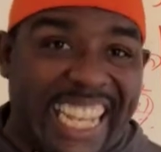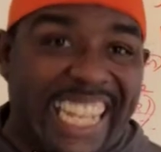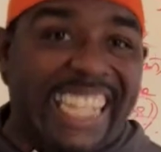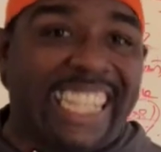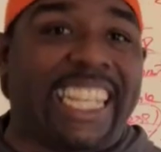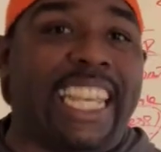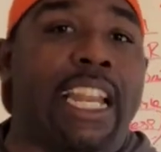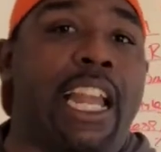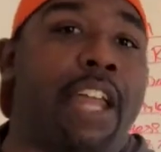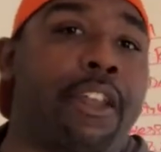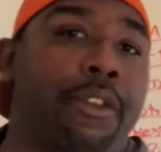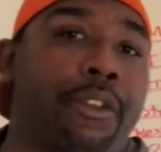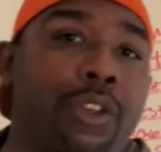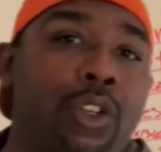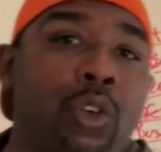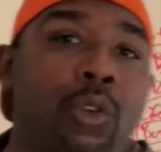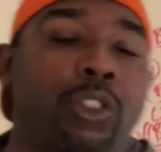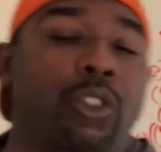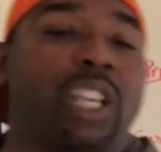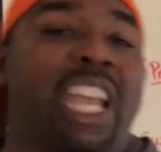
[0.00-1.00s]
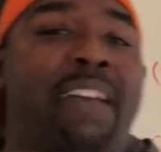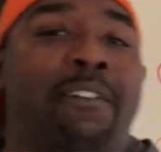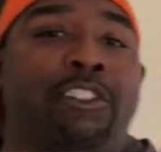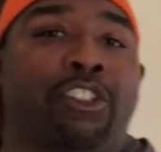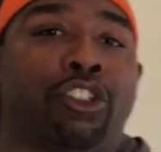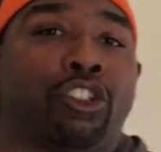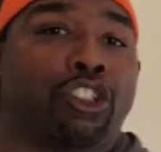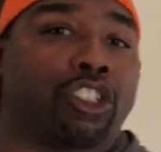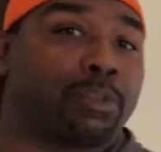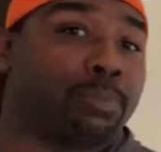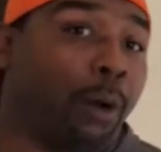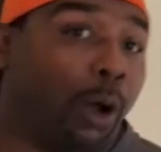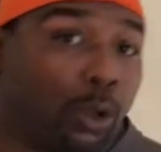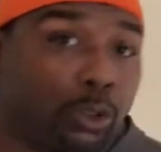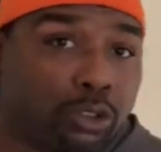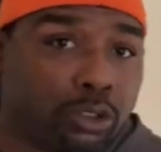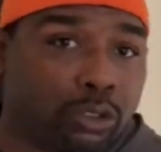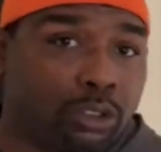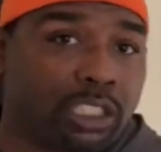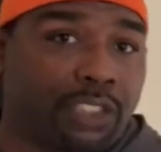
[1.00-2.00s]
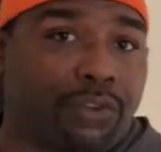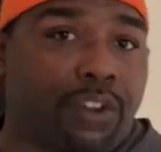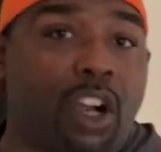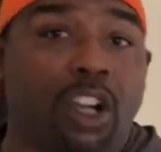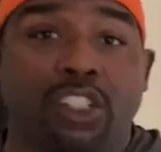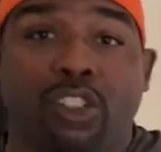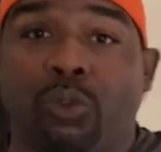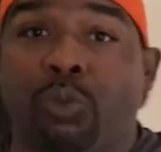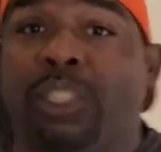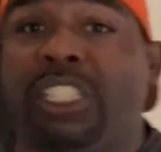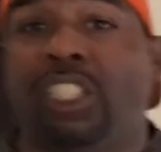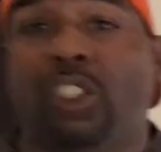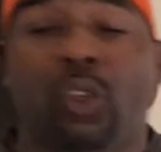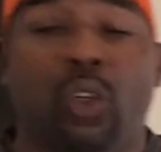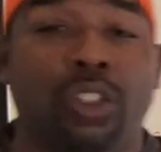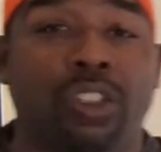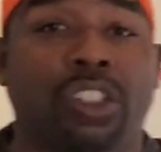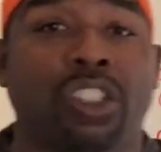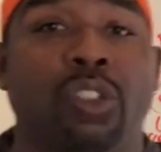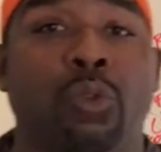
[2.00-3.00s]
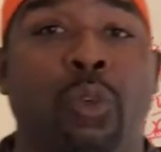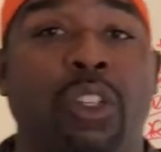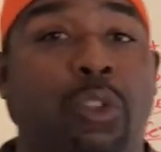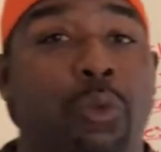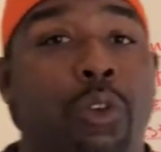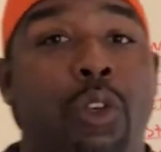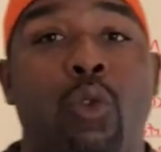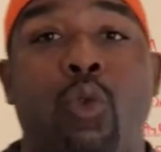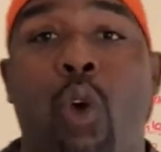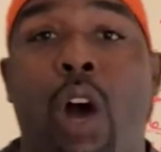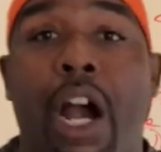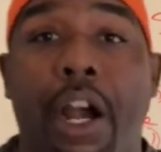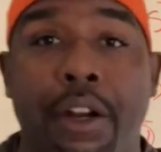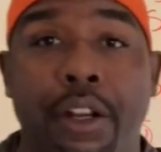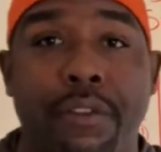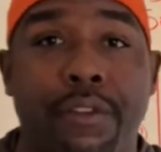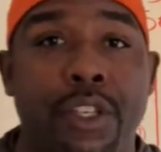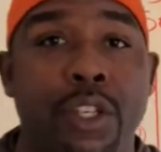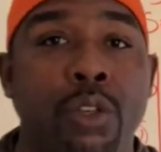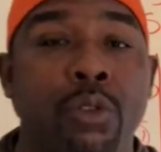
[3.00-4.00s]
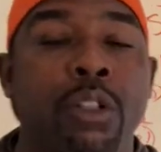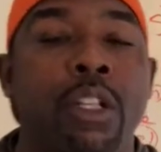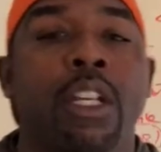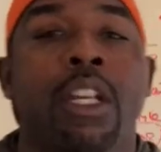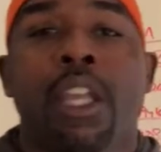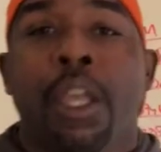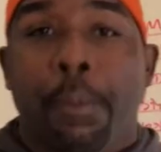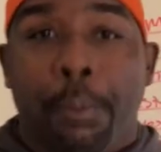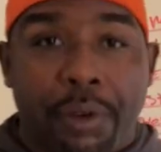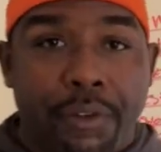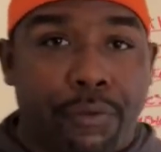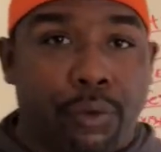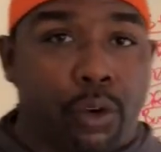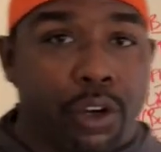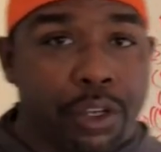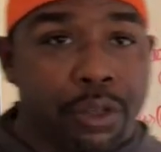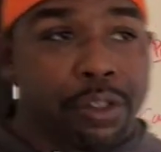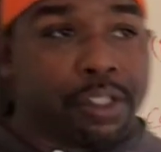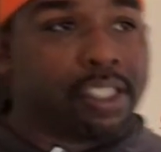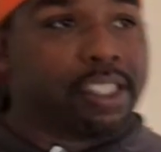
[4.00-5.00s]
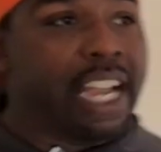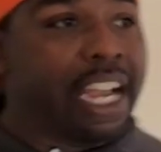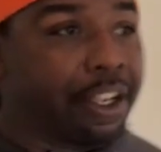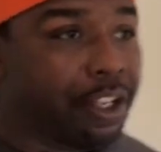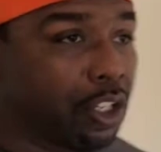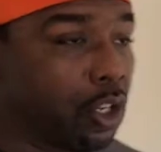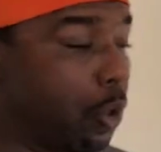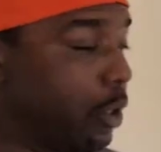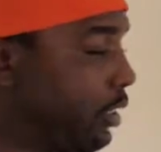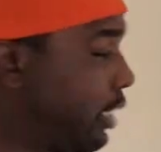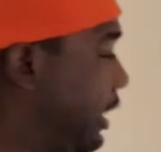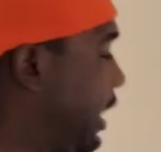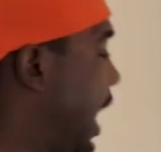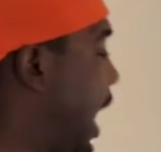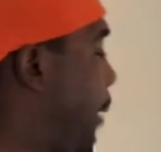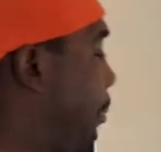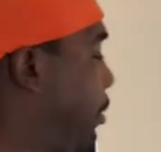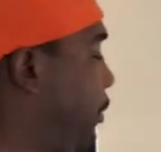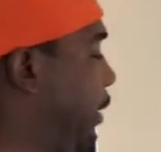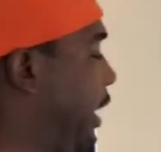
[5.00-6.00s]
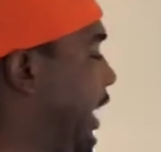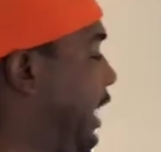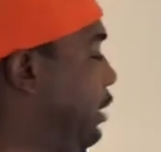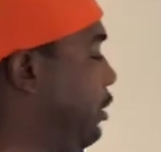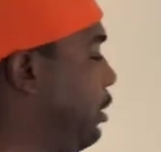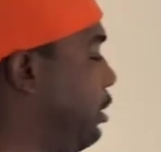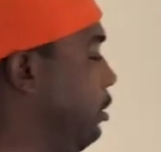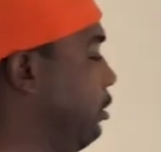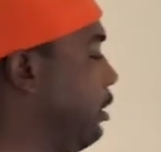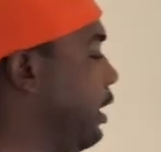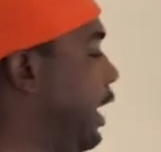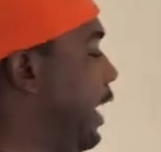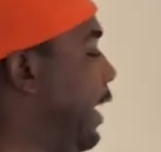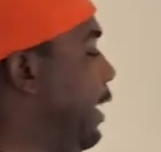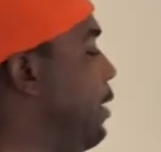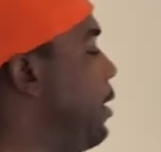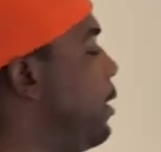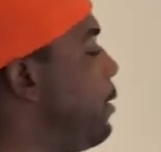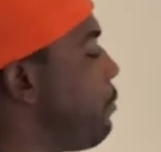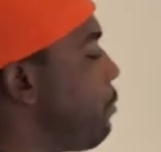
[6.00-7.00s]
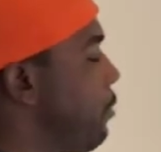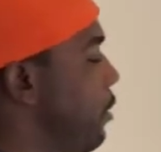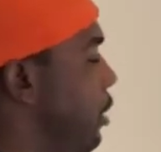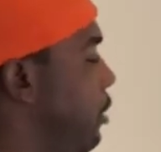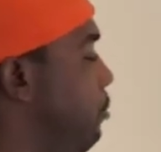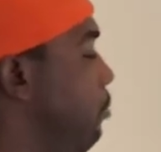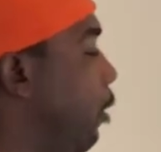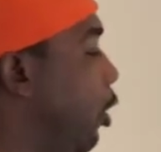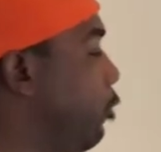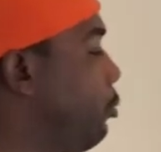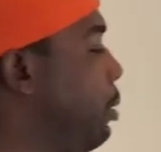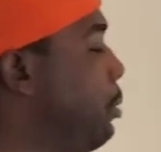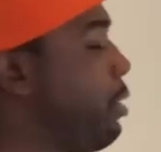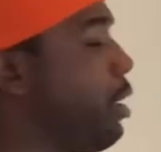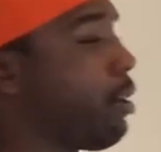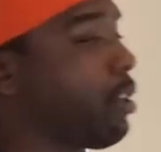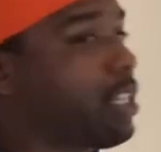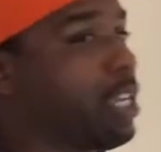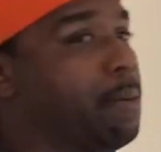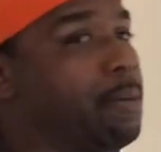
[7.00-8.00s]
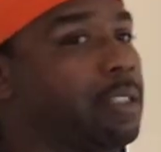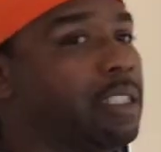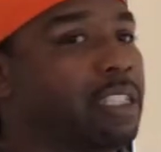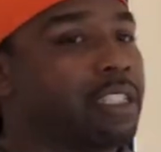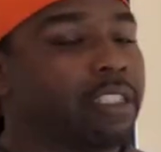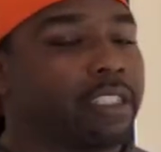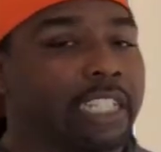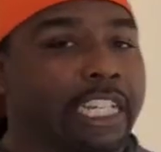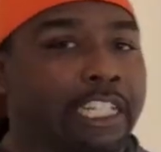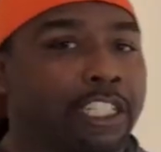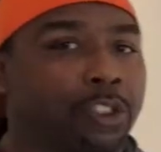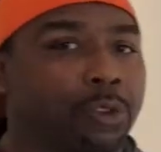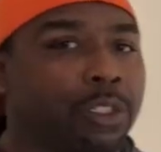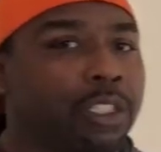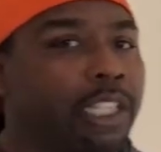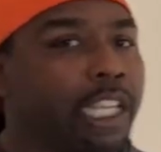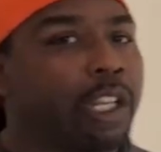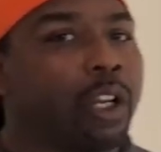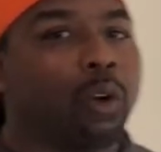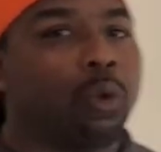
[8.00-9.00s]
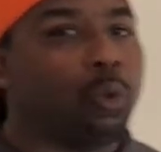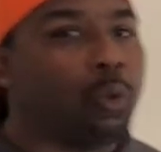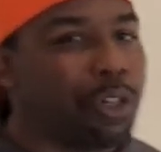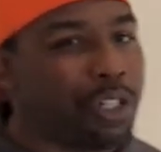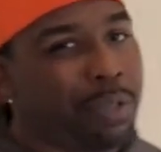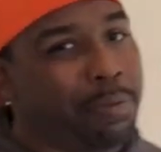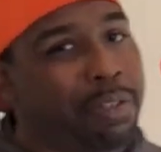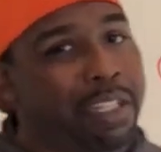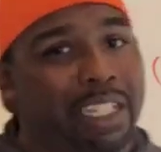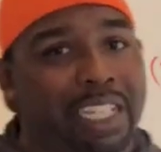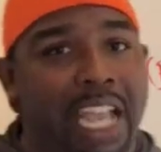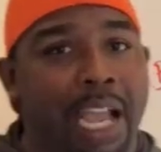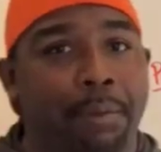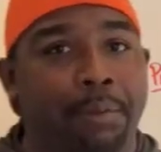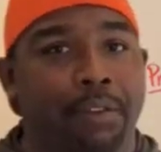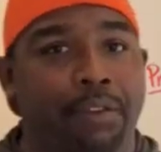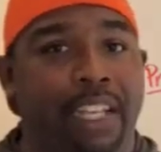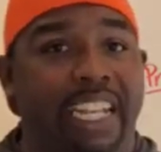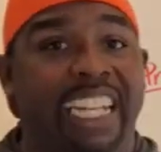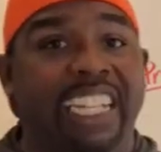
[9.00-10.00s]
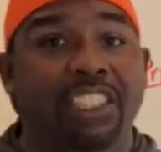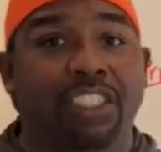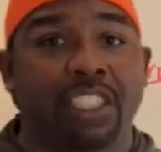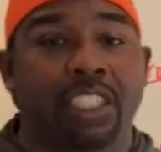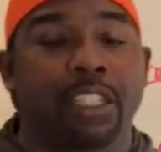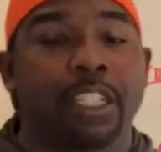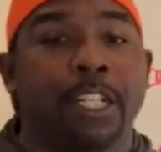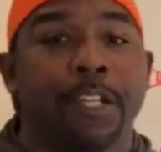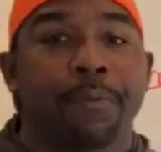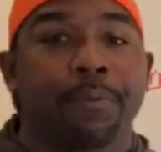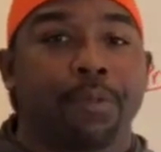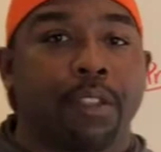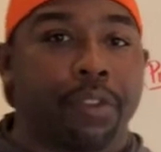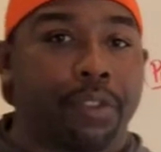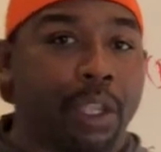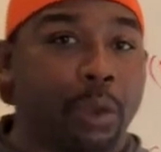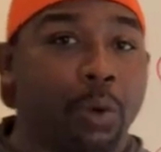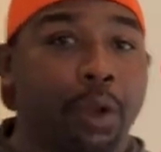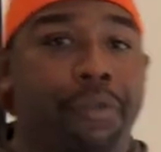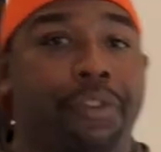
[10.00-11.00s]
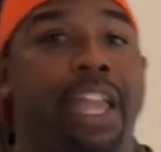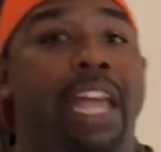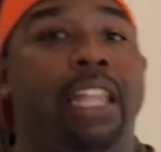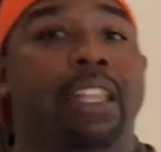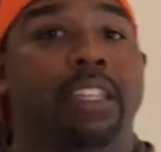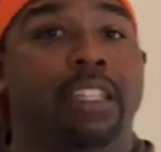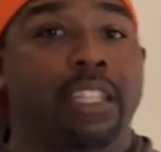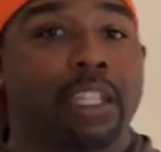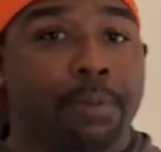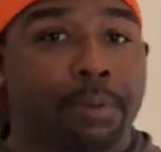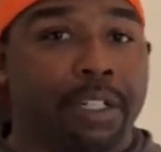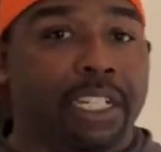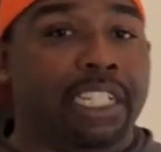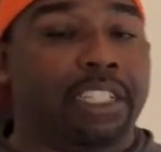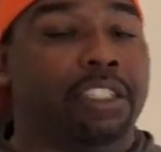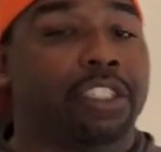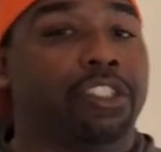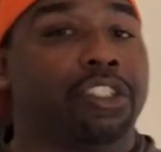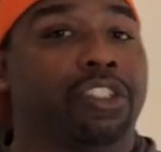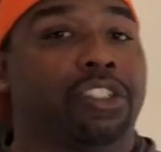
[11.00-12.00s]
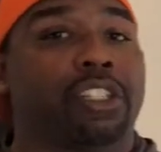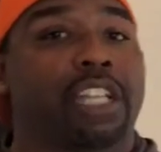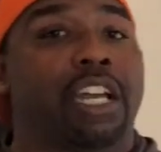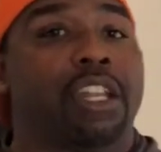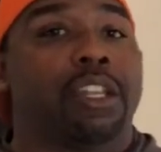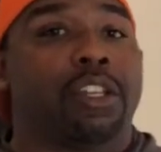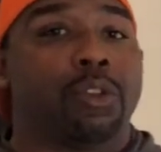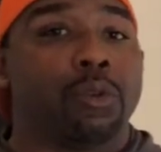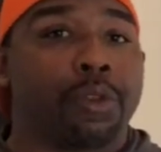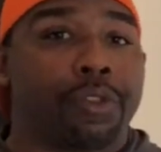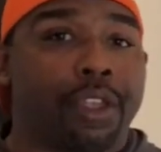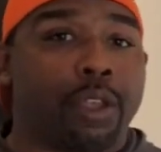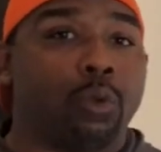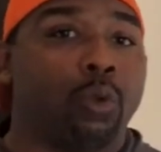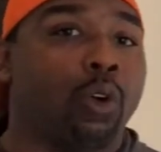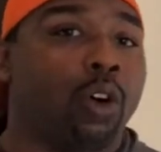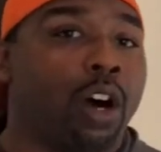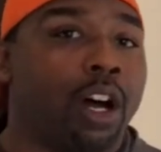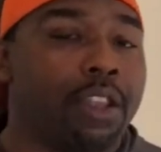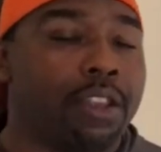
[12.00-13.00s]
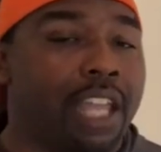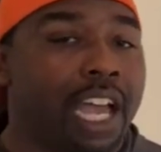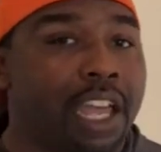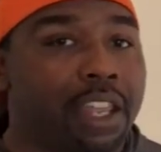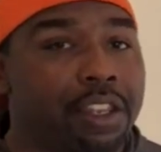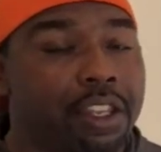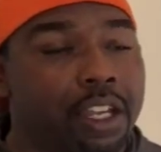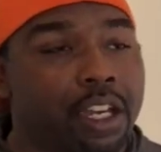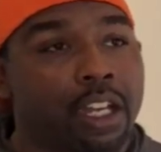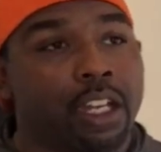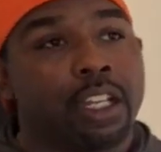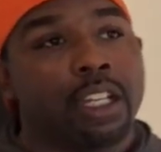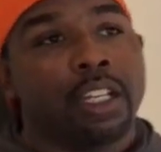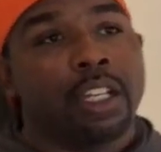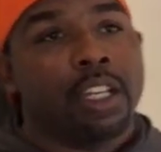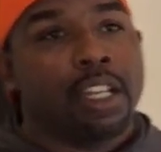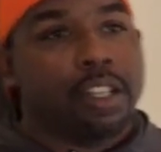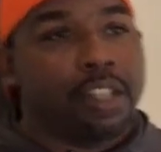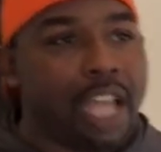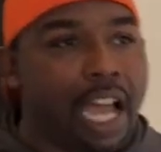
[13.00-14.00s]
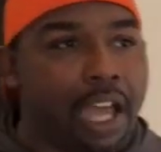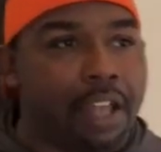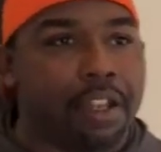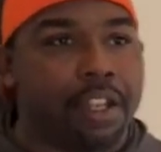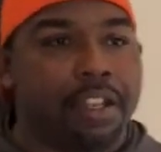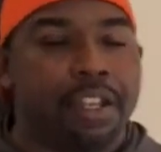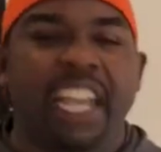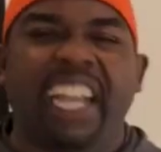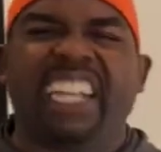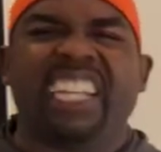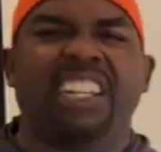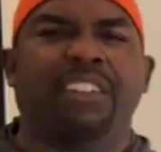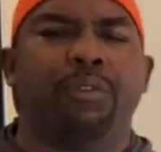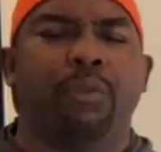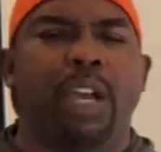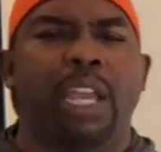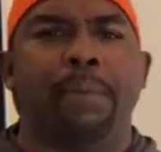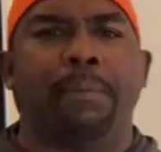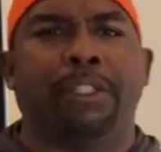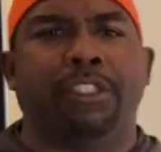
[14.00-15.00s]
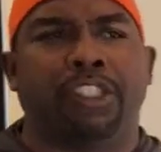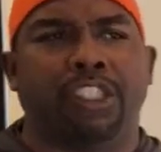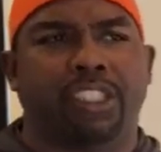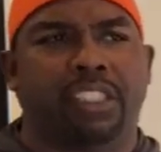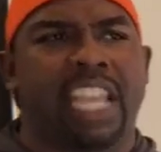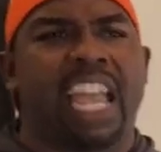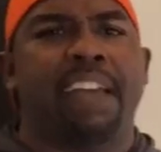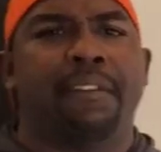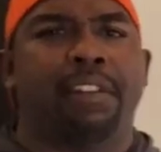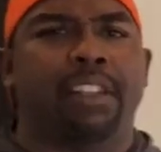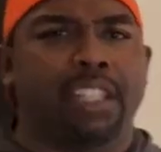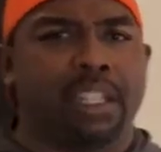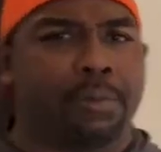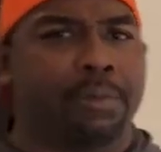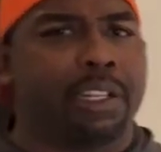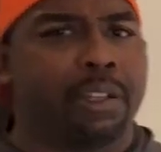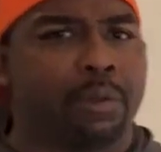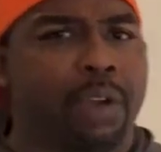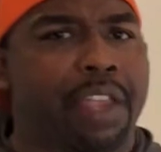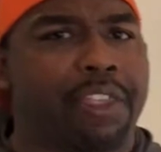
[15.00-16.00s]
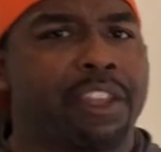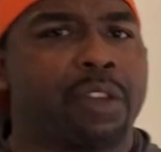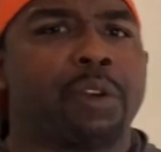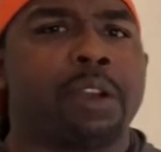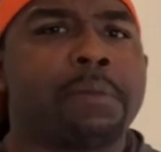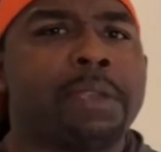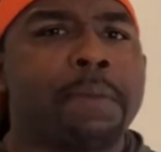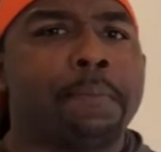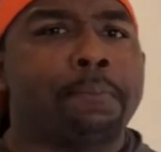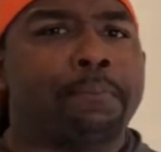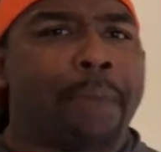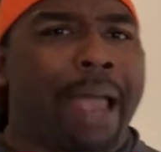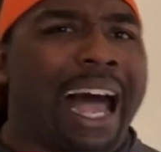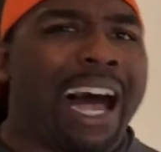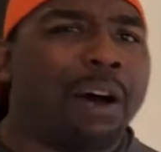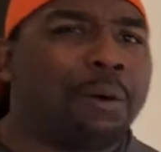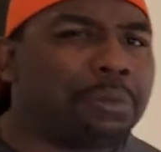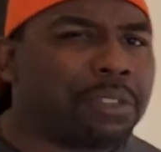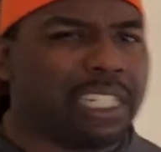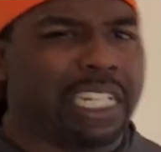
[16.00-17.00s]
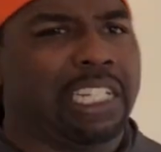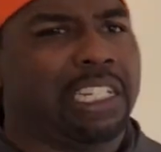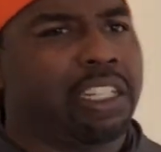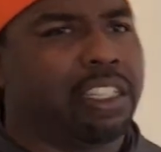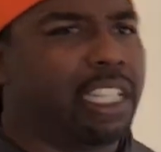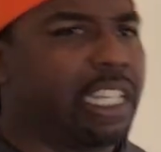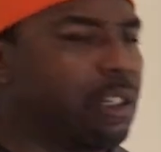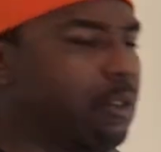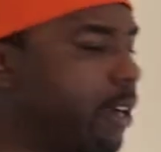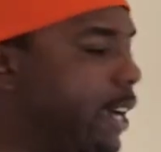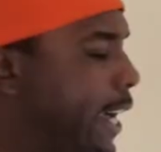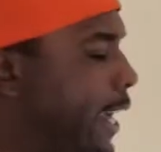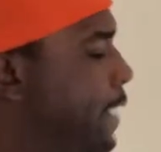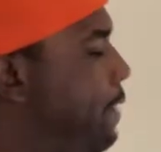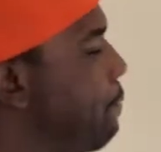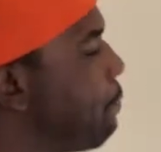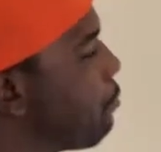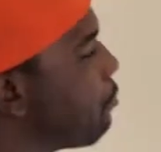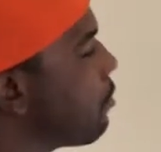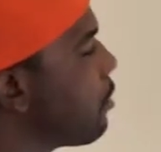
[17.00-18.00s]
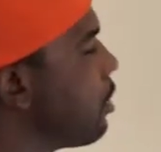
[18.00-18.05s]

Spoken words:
and cannot do, what you have at your disposal as far as resources, what's required of you before you decide to go as a captive agent, okay? Most people that are coming to this industry, they don't want to be a captive agent. They want that liberty to just kind of do what they want, not in a negative way, but just to have the liberty, right? They don't want to be bound to anything, right?